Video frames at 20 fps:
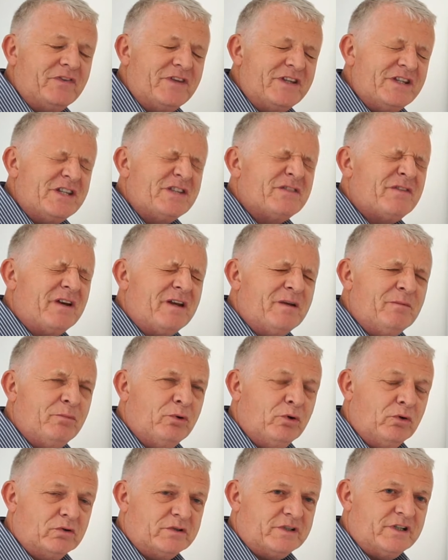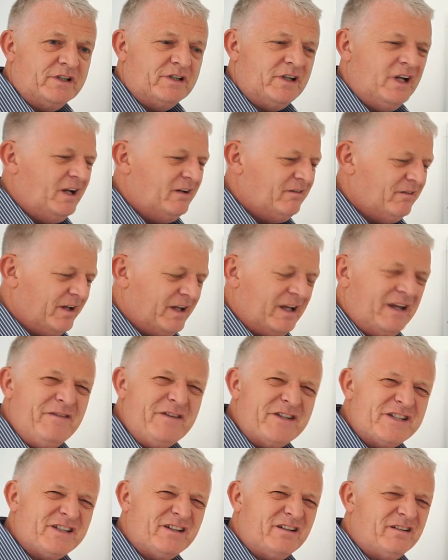This is very important, right? If
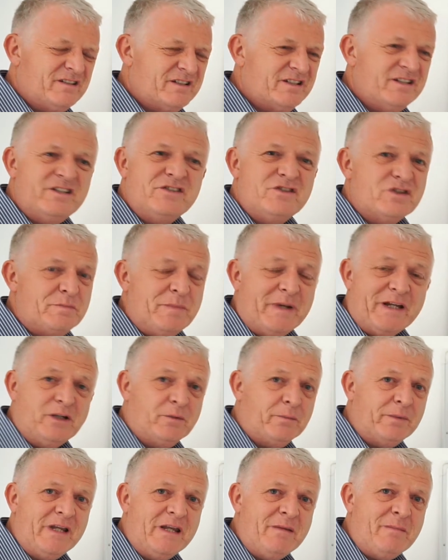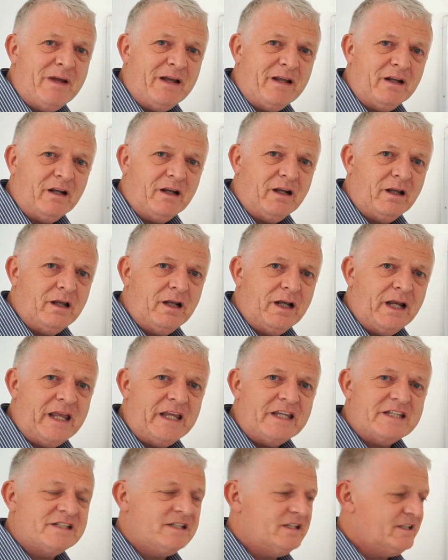you start just picking up an email
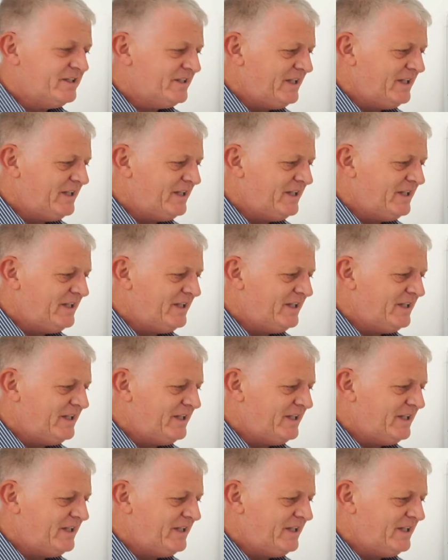list,